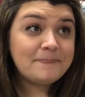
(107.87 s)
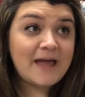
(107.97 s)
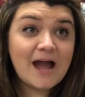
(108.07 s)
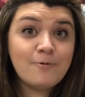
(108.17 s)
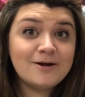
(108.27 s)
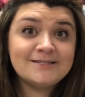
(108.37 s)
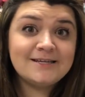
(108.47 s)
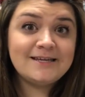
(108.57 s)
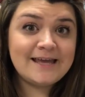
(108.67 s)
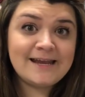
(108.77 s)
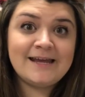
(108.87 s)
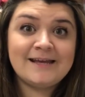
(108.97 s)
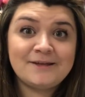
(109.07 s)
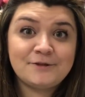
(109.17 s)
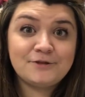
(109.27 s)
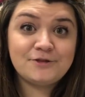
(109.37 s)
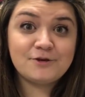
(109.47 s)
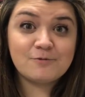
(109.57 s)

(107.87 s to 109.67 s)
I wasn't getting the